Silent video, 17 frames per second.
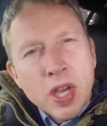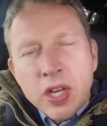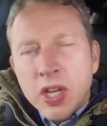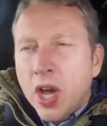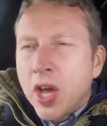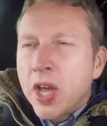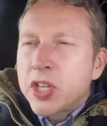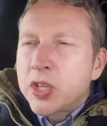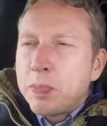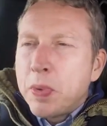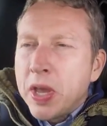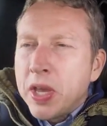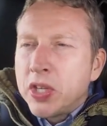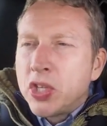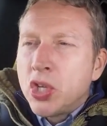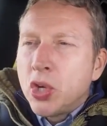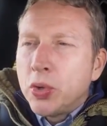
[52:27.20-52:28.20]
At higher
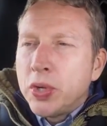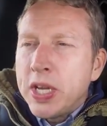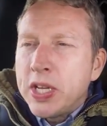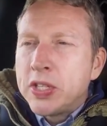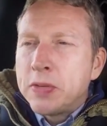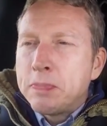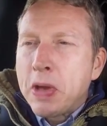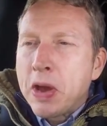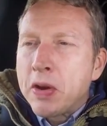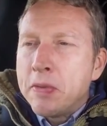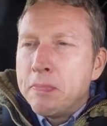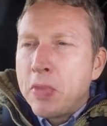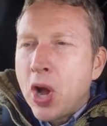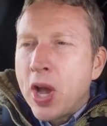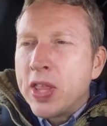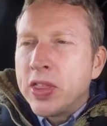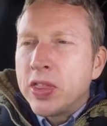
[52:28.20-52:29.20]
speeds, you'll need to bear
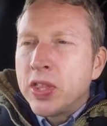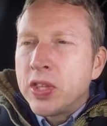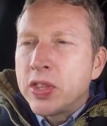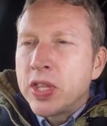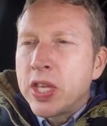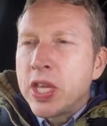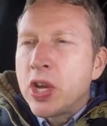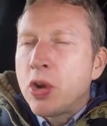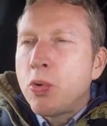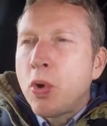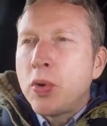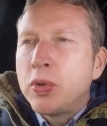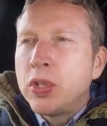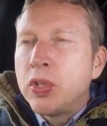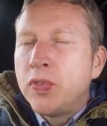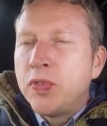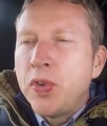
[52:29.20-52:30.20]
in mind that the
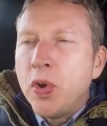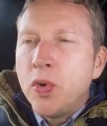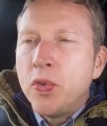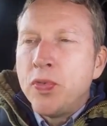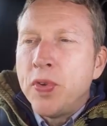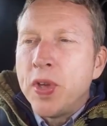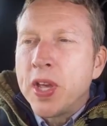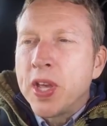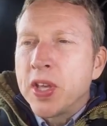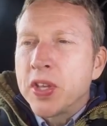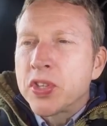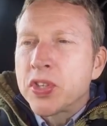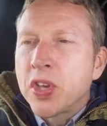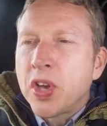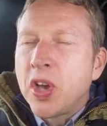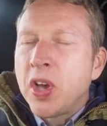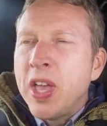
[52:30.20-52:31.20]
quoted fuel
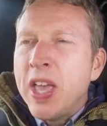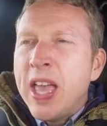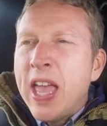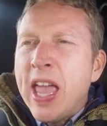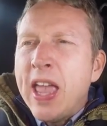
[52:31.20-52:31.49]
figures are